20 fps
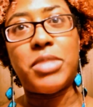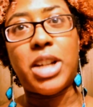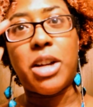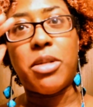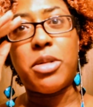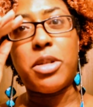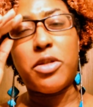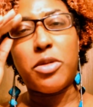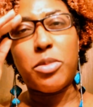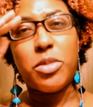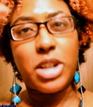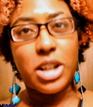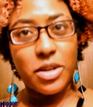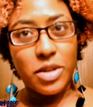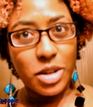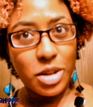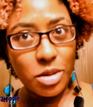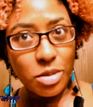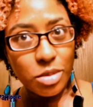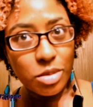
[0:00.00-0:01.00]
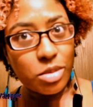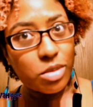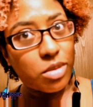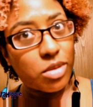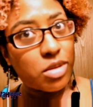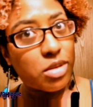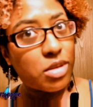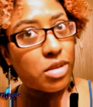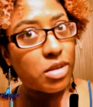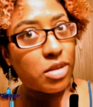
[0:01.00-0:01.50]
I went from private
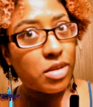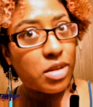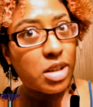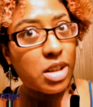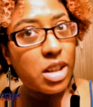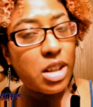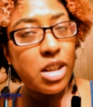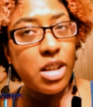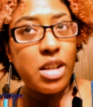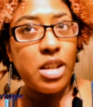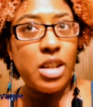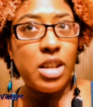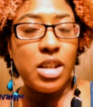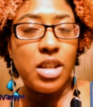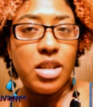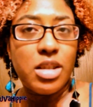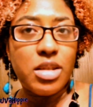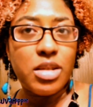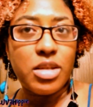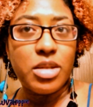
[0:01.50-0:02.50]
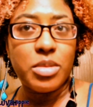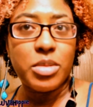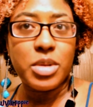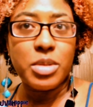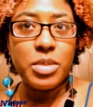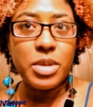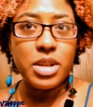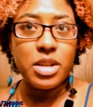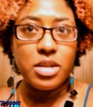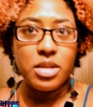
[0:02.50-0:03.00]
school
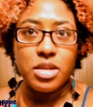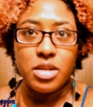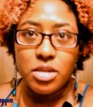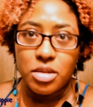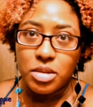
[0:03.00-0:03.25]
to being,